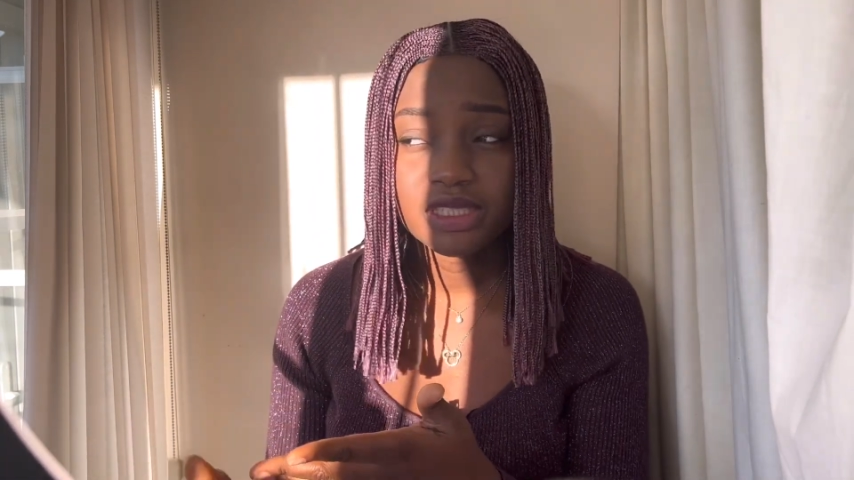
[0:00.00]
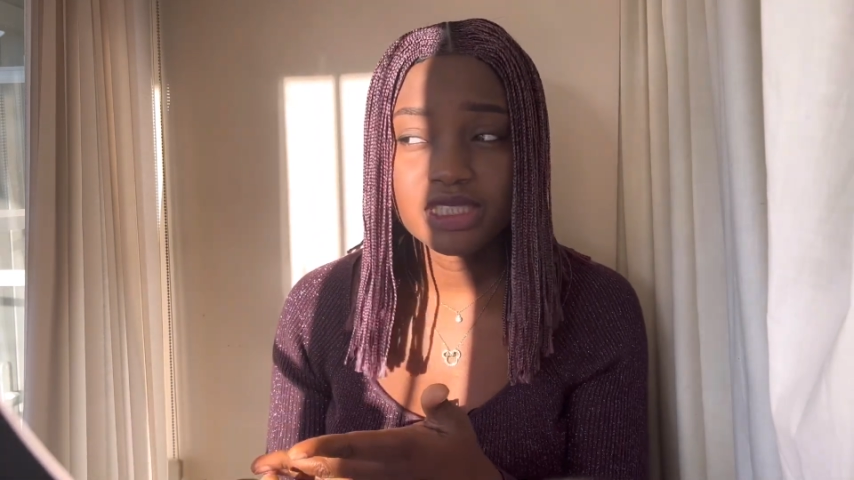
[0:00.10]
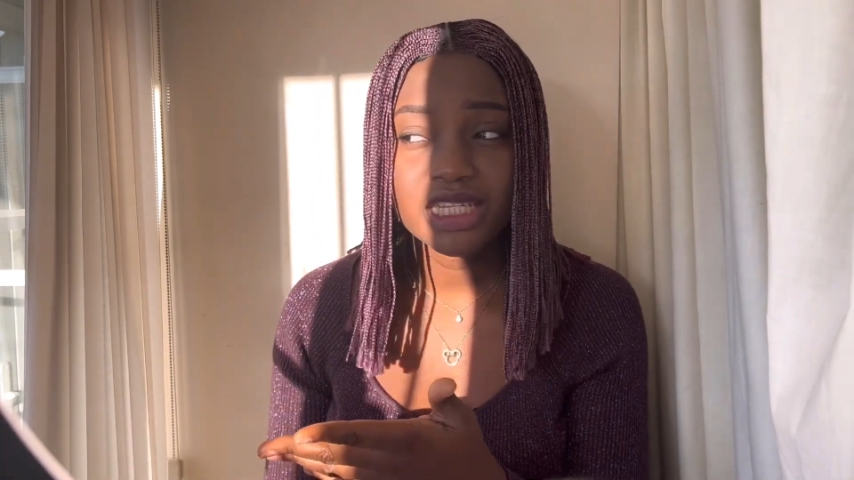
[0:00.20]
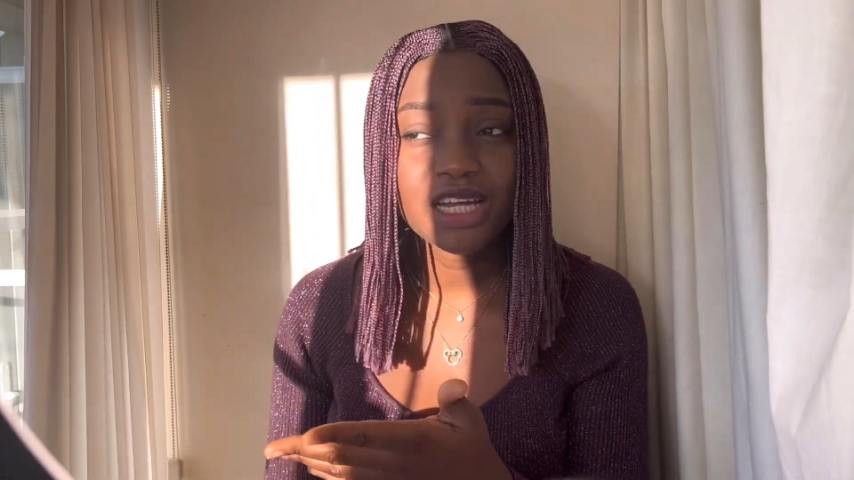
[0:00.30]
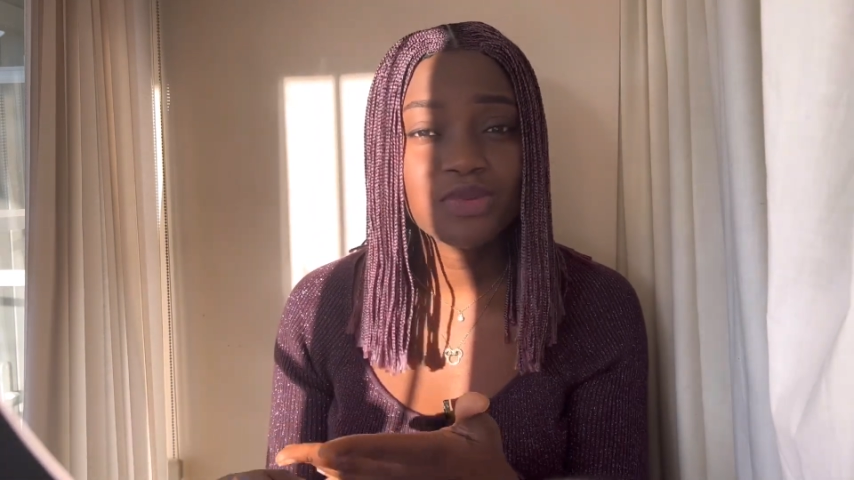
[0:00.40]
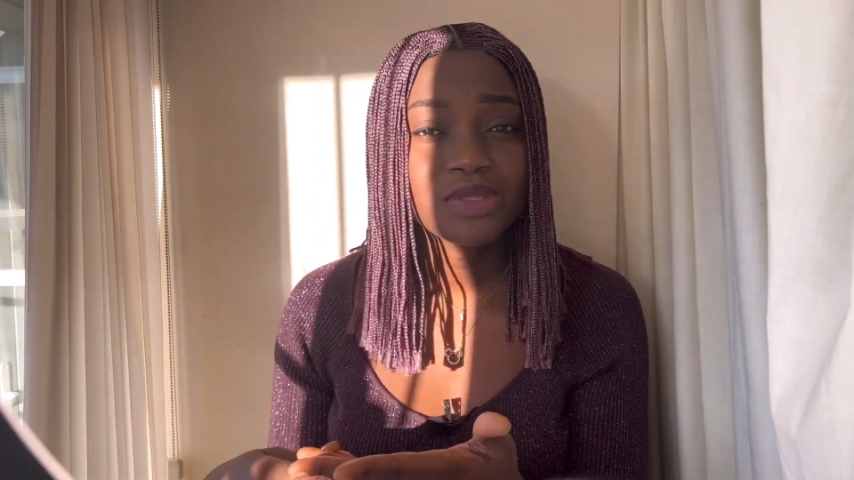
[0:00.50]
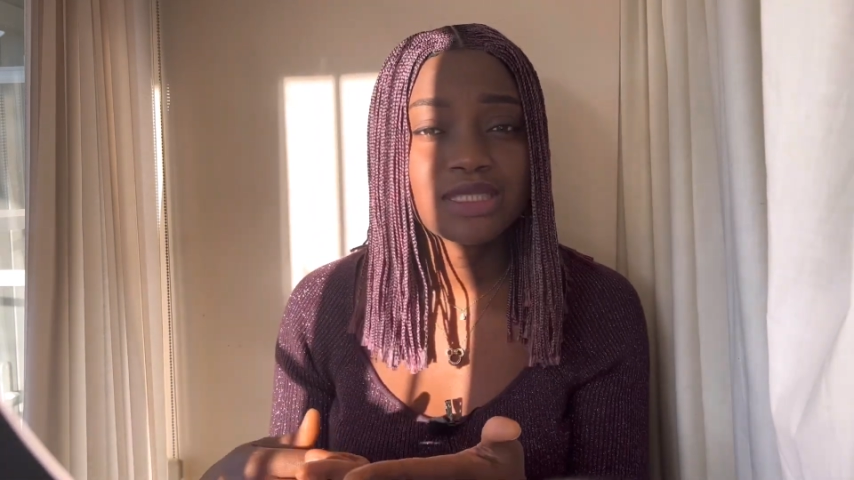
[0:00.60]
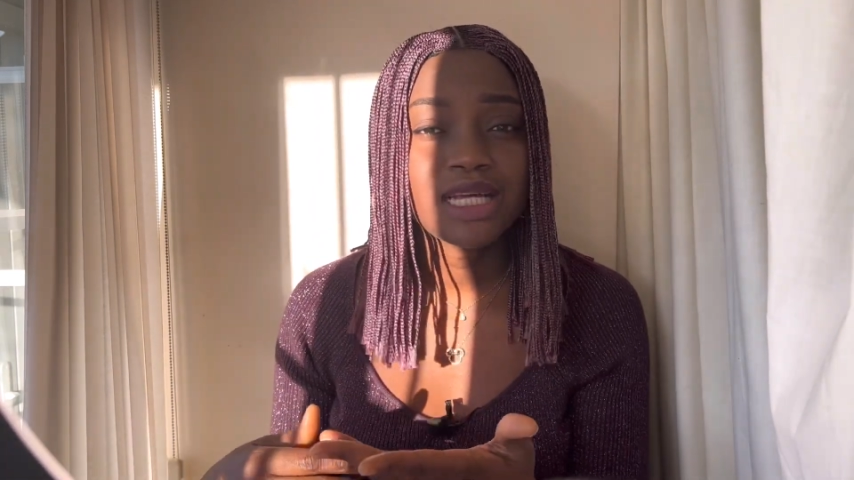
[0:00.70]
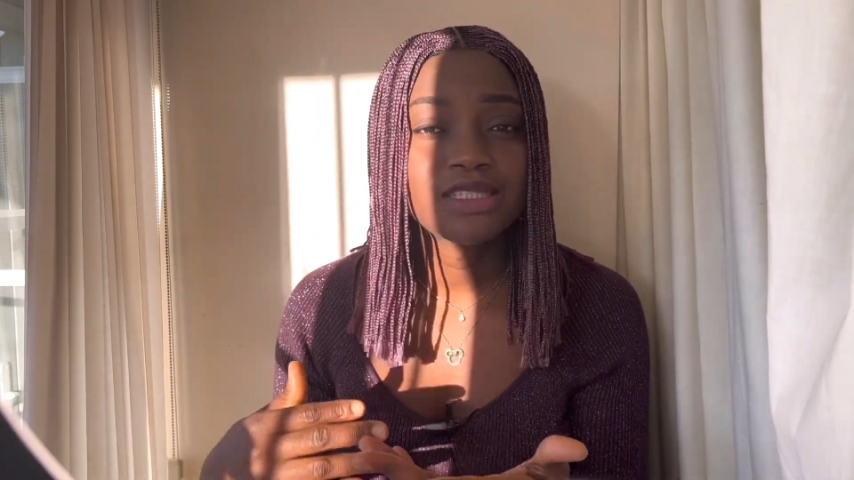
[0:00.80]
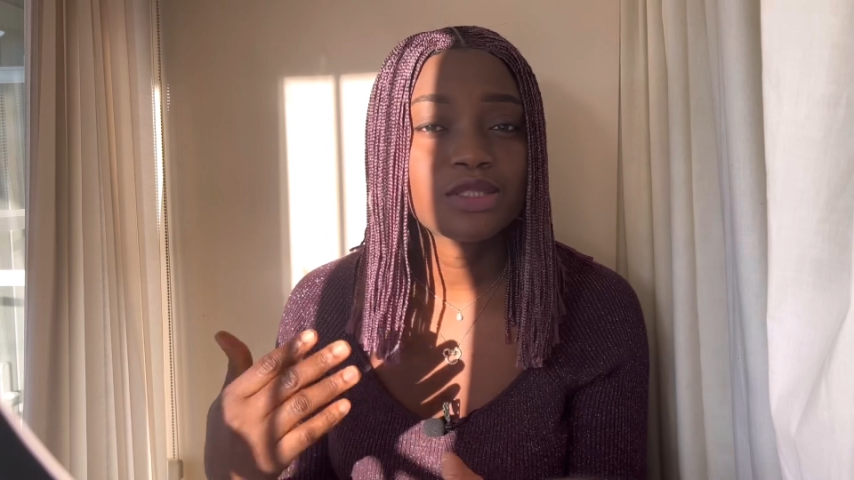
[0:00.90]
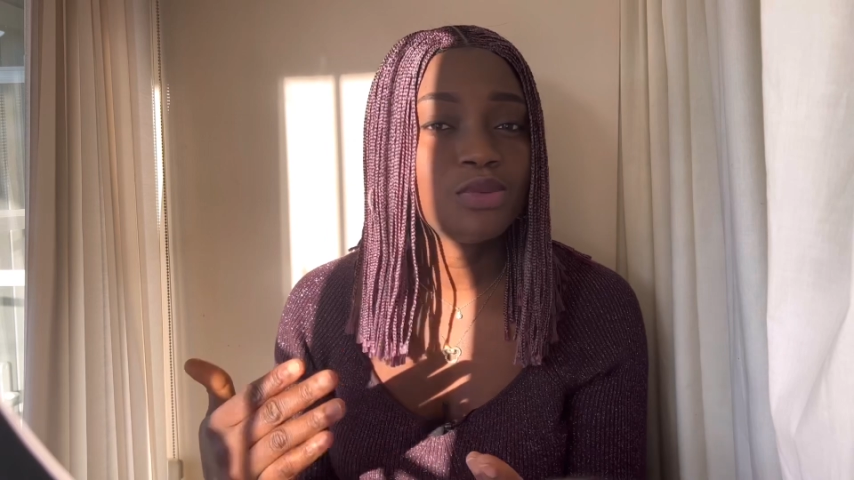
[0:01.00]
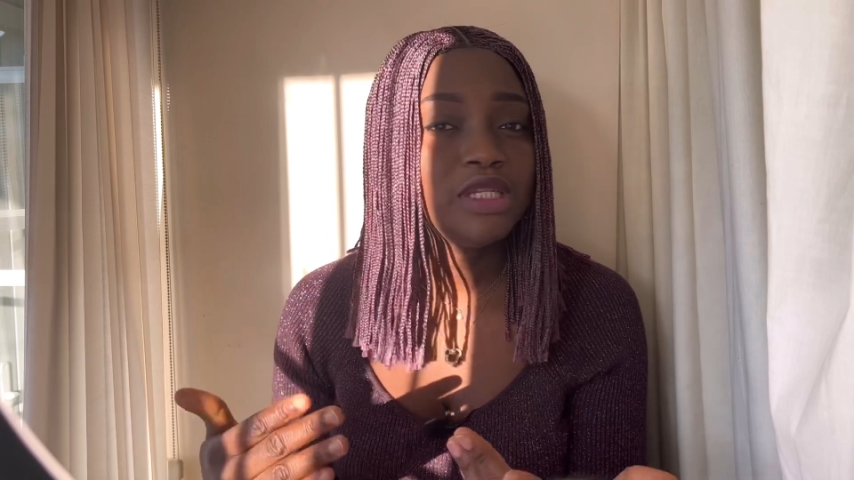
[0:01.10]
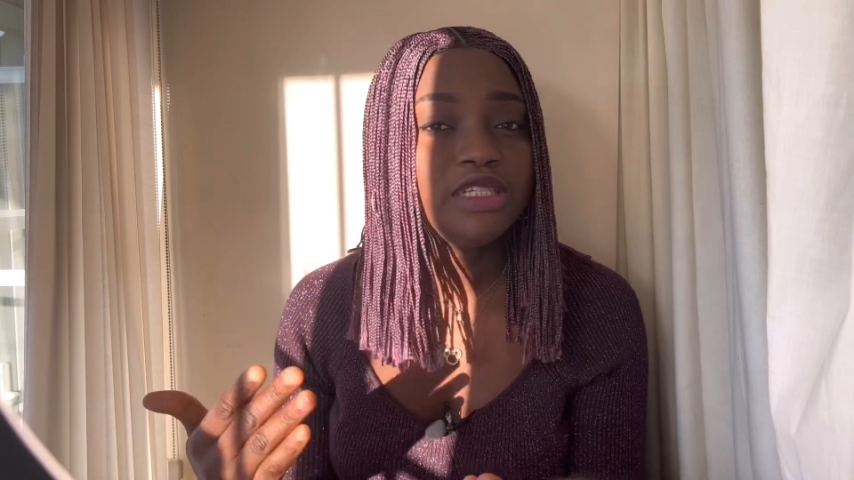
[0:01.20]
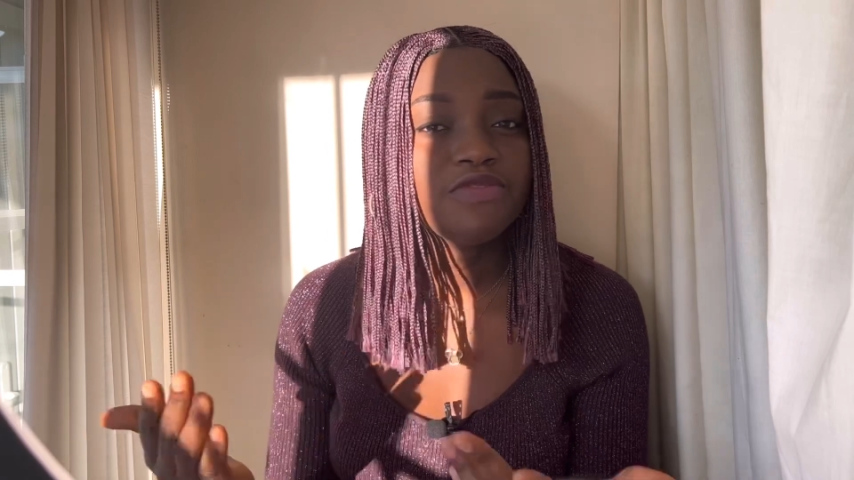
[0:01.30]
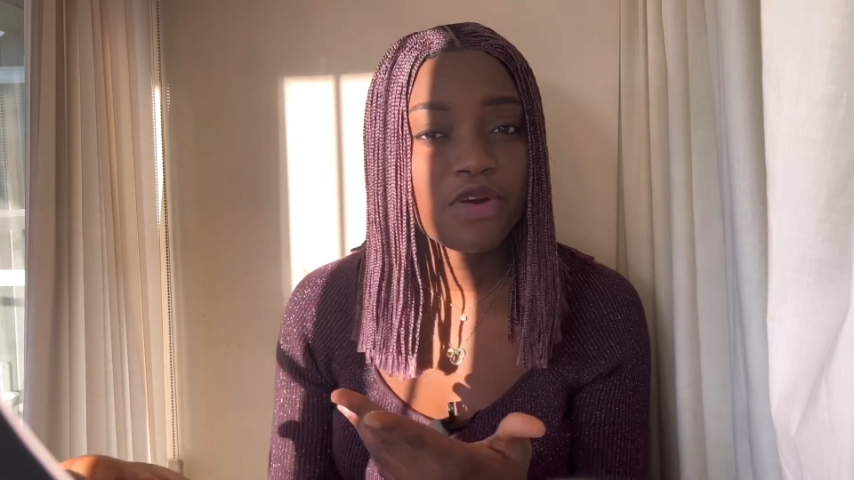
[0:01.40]
The child will start
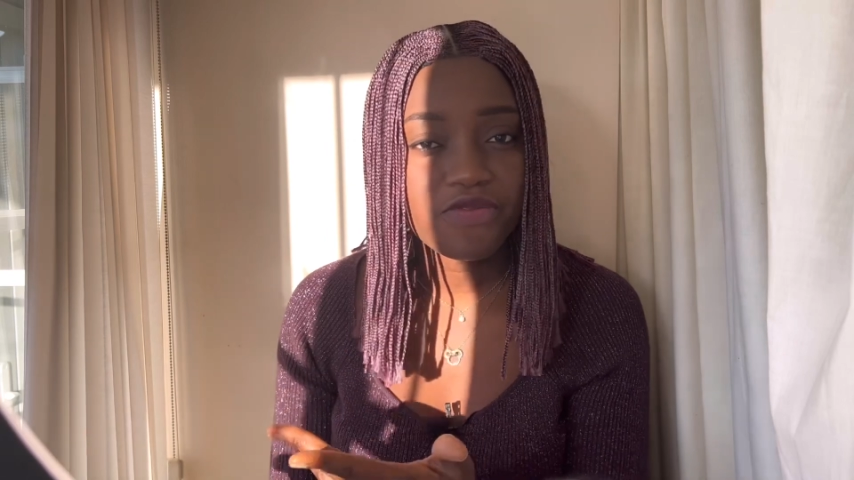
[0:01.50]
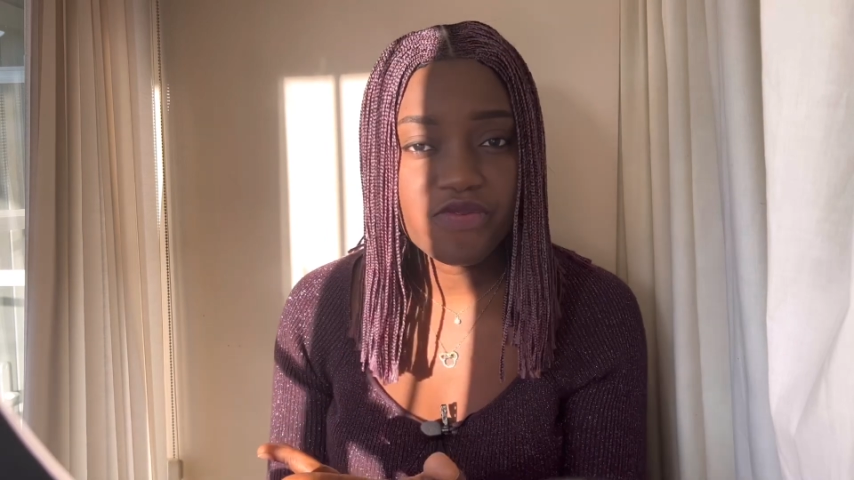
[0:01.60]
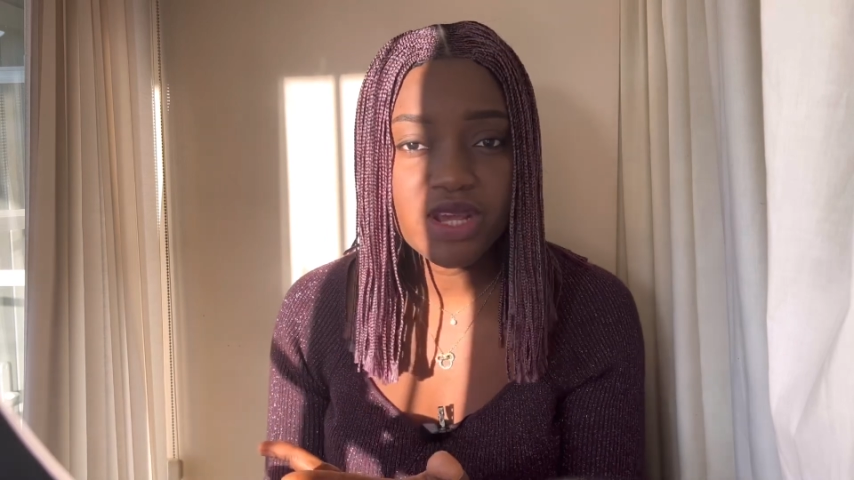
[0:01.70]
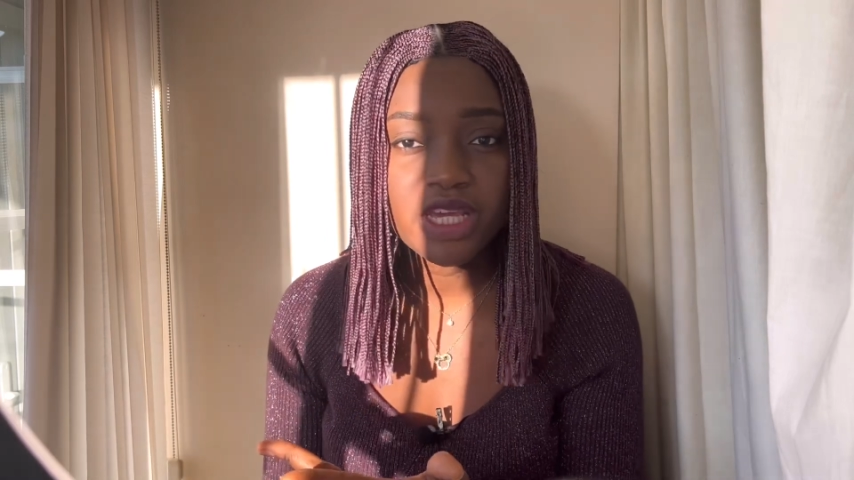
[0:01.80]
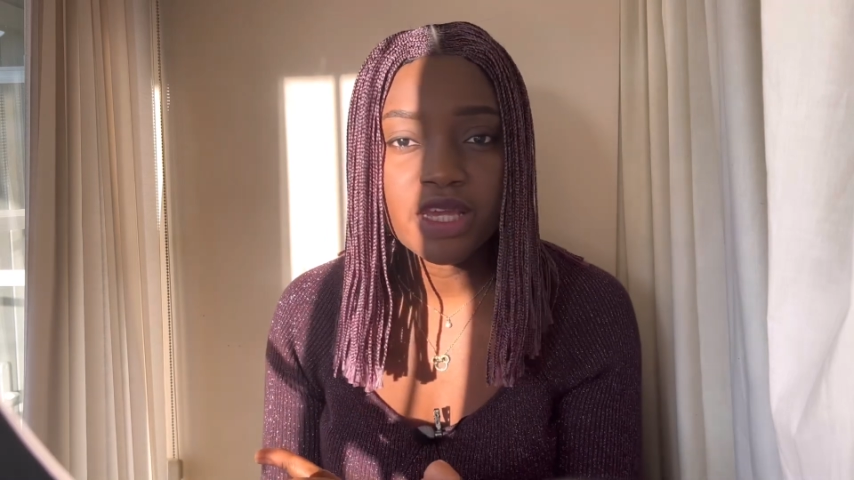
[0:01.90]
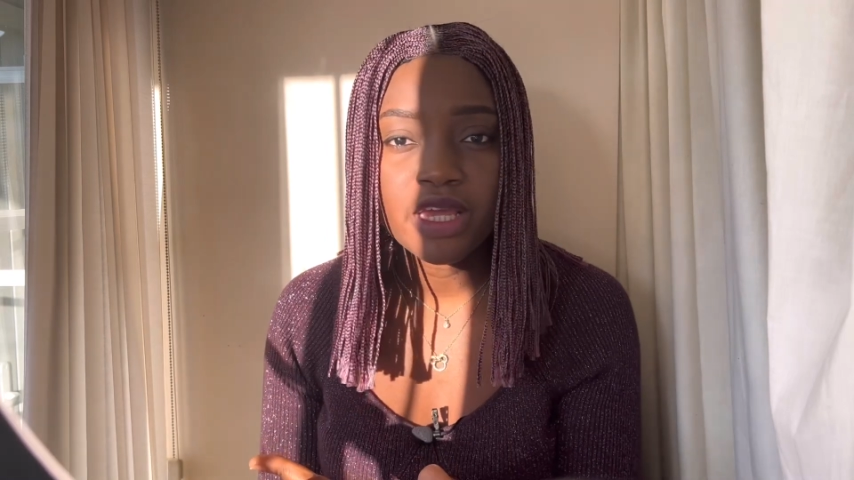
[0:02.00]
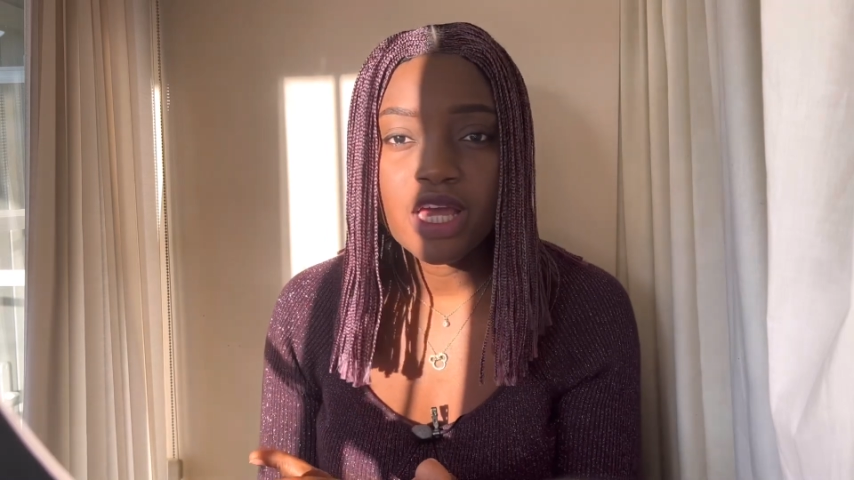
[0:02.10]
schooling for free.